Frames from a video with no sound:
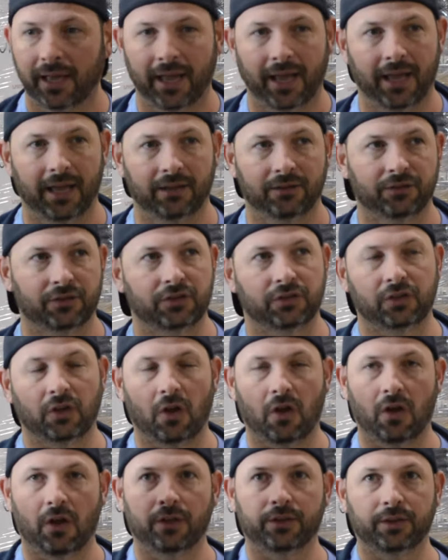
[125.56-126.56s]
and
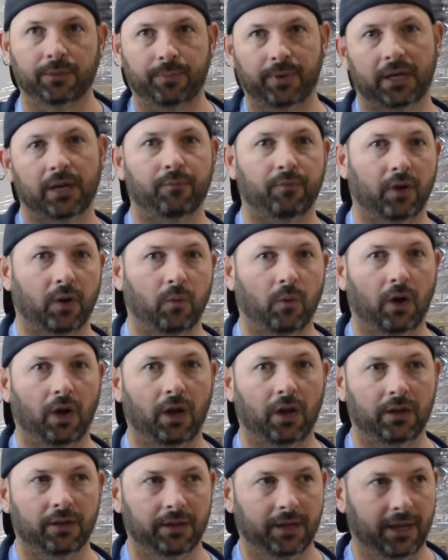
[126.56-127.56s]
saw the Pick-a-Brick
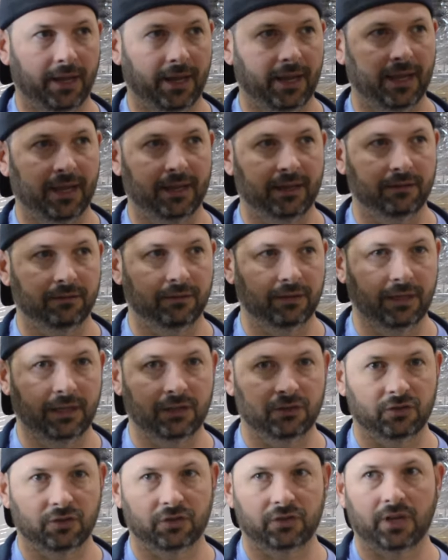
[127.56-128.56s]
wall. And
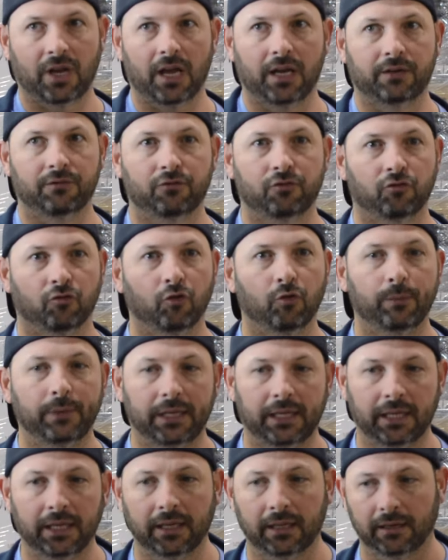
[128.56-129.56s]
it just kind of drew
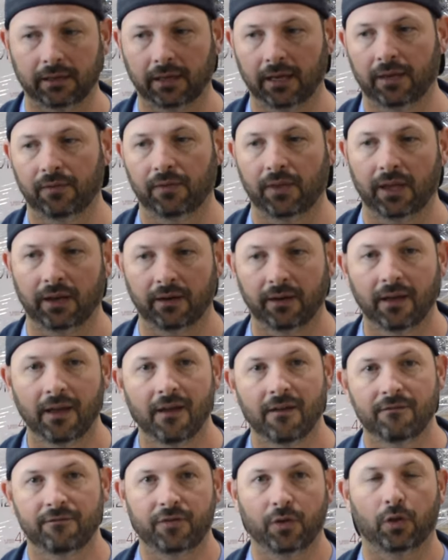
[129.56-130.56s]
me in. And then
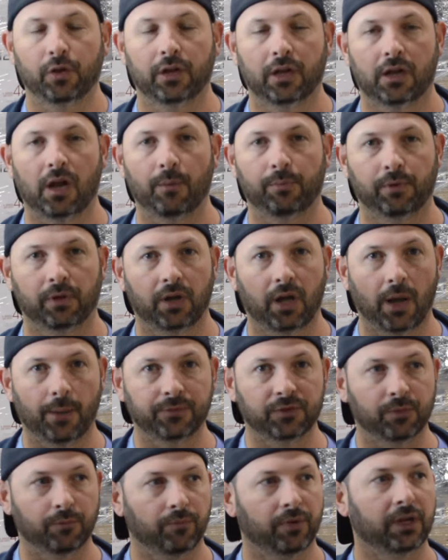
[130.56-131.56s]
filling a couple of
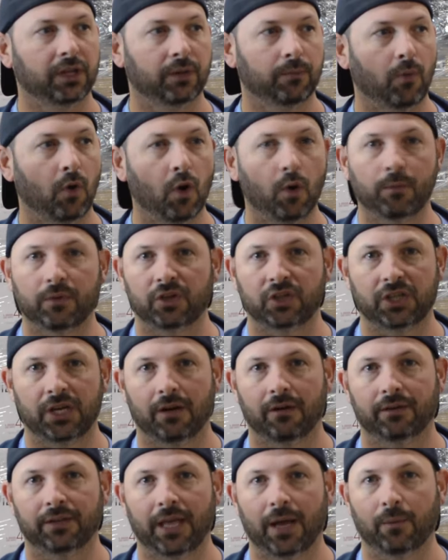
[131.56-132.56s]
cups and bringing them home and
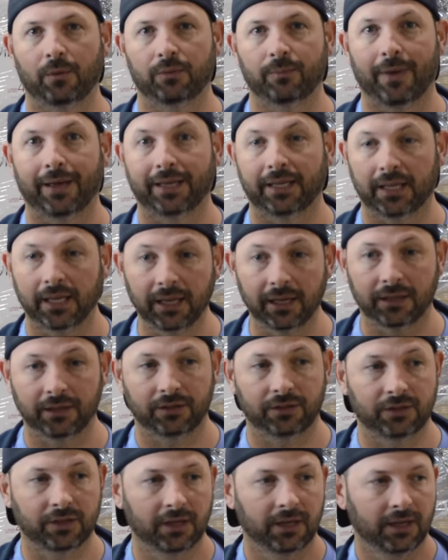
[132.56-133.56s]
sharing that with my
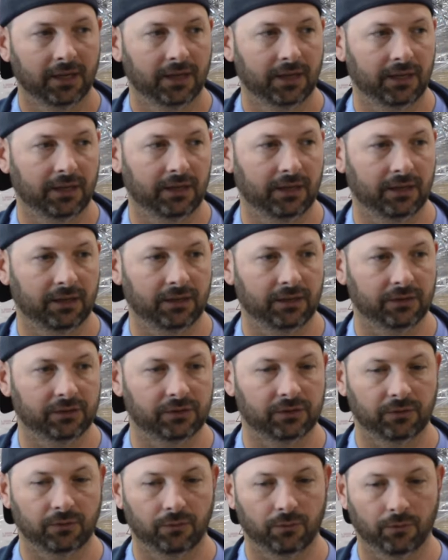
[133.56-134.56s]
kids
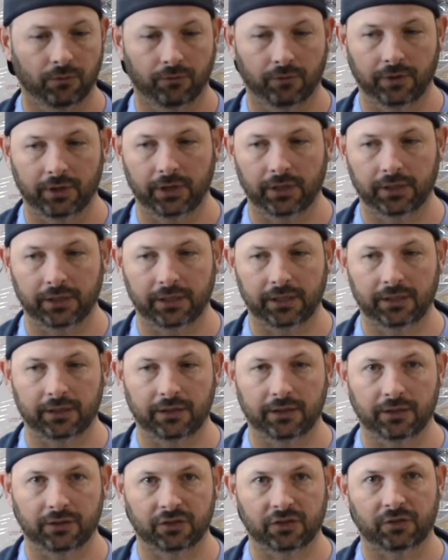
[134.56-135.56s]
is really
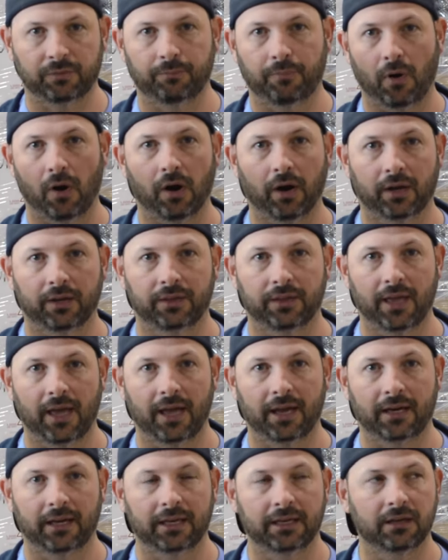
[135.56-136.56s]
the spark
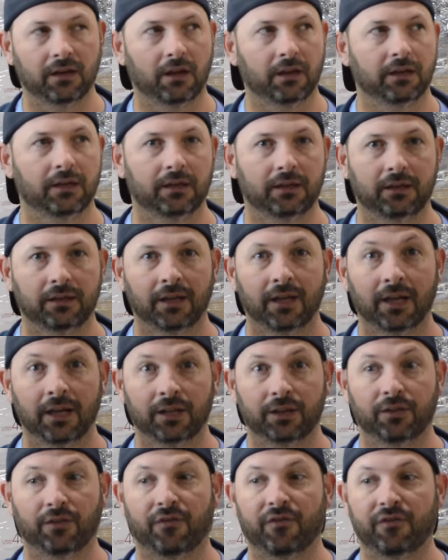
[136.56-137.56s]
that ignited
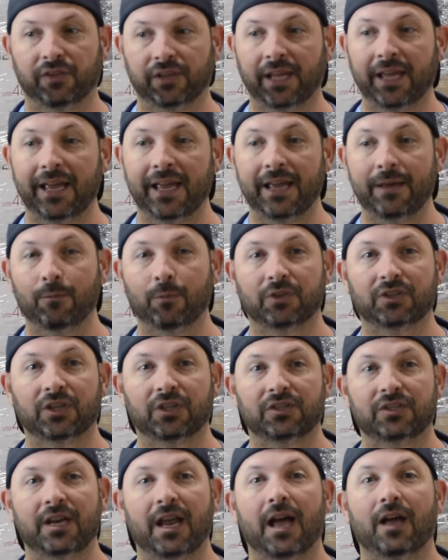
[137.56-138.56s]
the flame, which
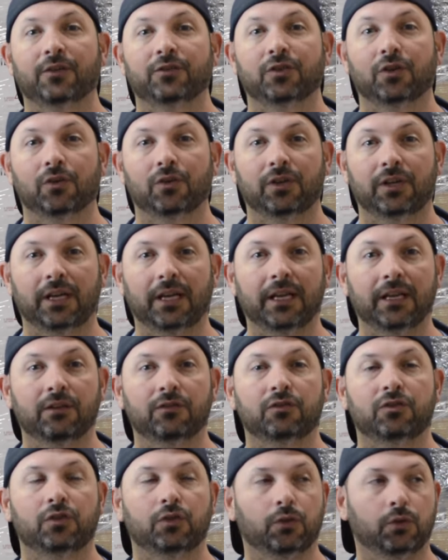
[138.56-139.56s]
has now turned
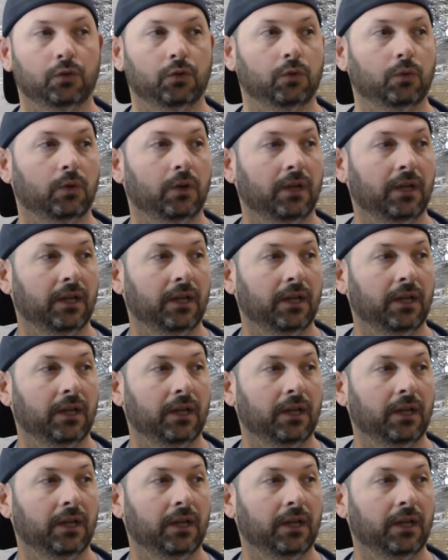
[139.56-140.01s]
into